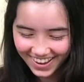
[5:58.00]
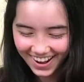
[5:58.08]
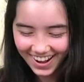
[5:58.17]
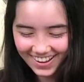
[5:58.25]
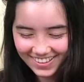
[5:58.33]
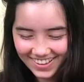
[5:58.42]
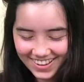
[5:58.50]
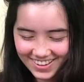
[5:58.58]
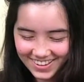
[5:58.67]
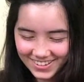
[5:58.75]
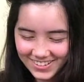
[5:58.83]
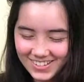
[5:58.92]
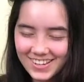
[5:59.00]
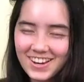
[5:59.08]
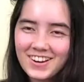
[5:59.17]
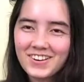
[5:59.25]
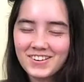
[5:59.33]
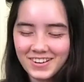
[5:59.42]
I like
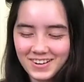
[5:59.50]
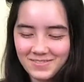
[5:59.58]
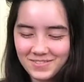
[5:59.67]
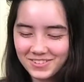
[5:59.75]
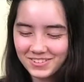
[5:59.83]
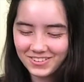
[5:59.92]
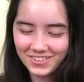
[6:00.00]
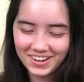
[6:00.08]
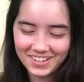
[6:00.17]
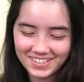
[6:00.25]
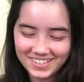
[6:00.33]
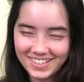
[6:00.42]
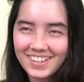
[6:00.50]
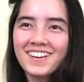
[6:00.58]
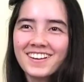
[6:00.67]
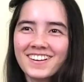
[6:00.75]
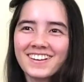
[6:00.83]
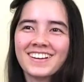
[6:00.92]
terrible
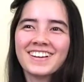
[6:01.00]
crust.